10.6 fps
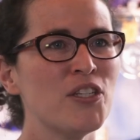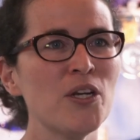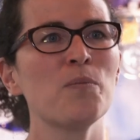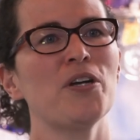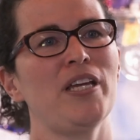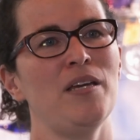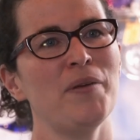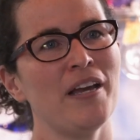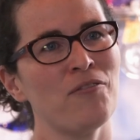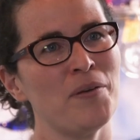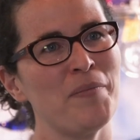Do your
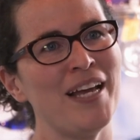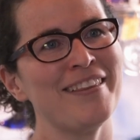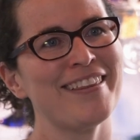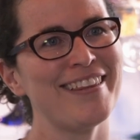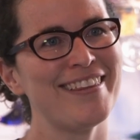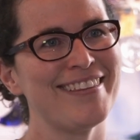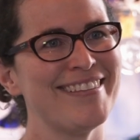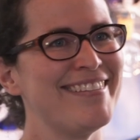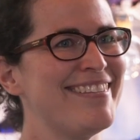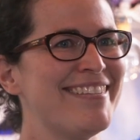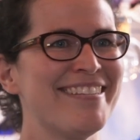bookkeeping every month.
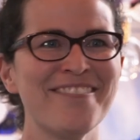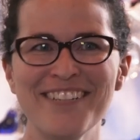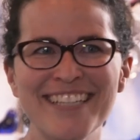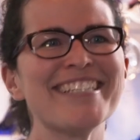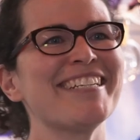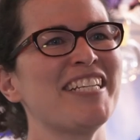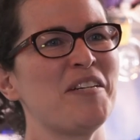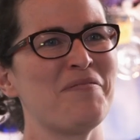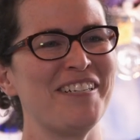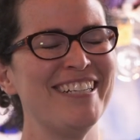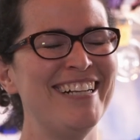Don't wait until
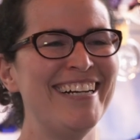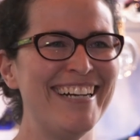April.